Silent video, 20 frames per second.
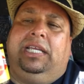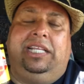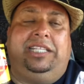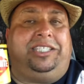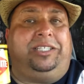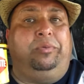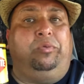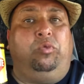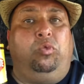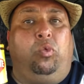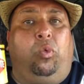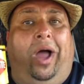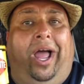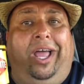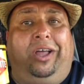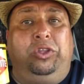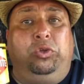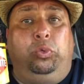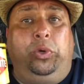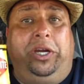It's some
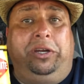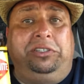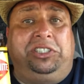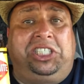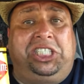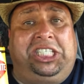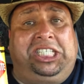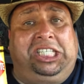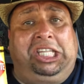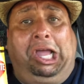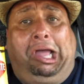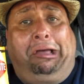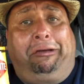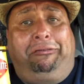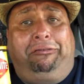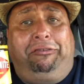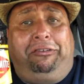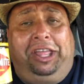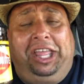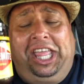wild, weird
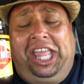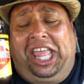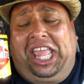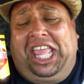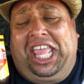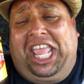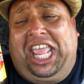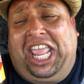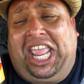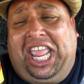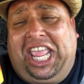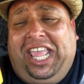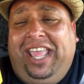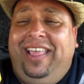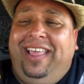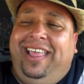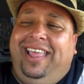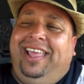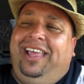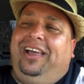stuff.
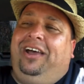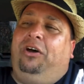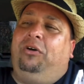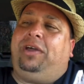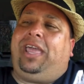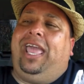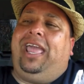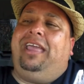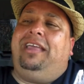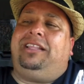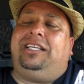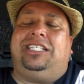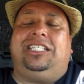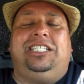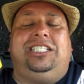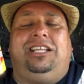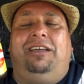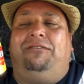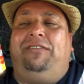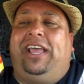Okay, this
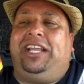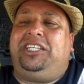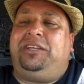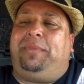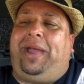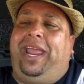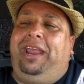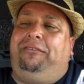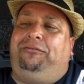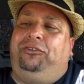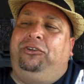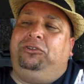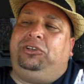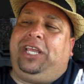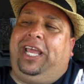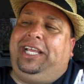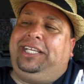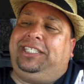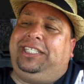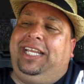is the Vegemite food
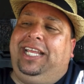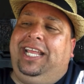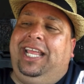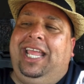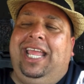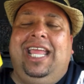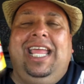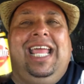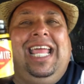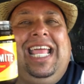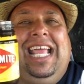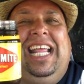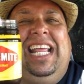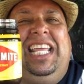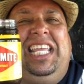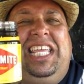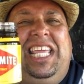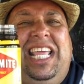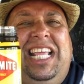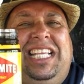tasting
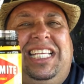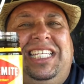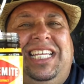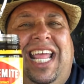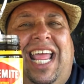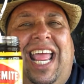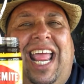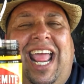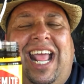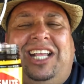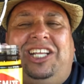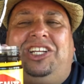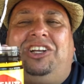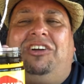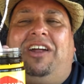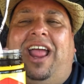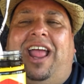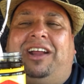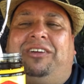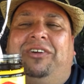yeast
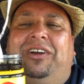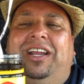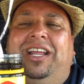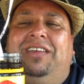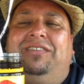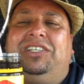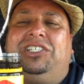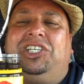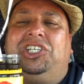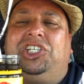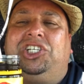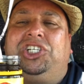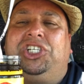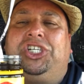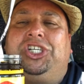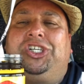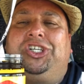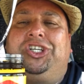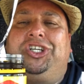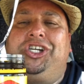extract. We're gonna give this a
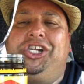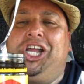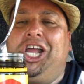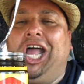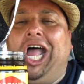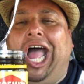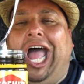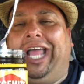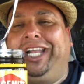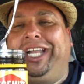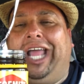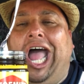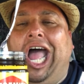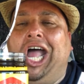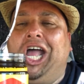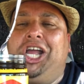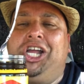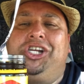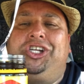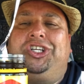
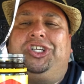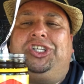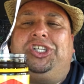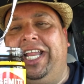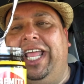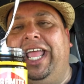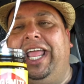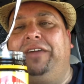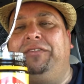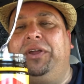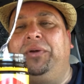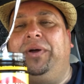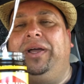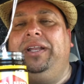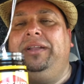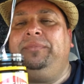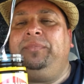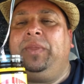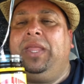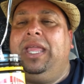shush today,
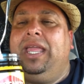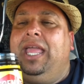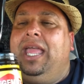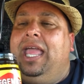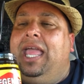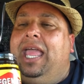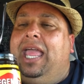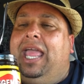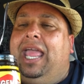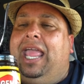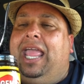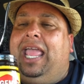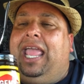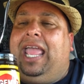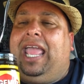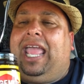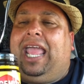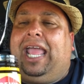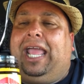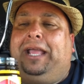everyone.
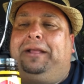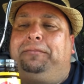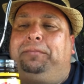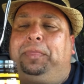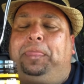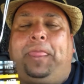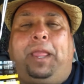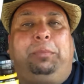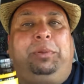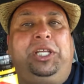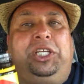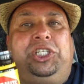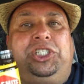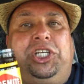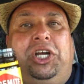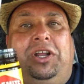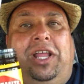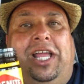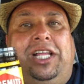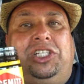And please
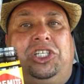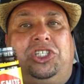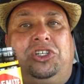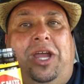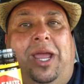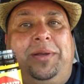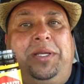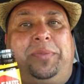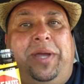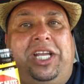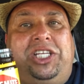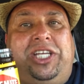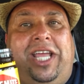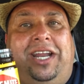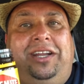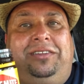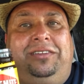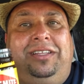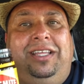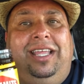share, like, subscribe to my
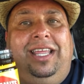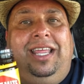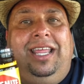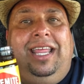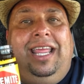channel.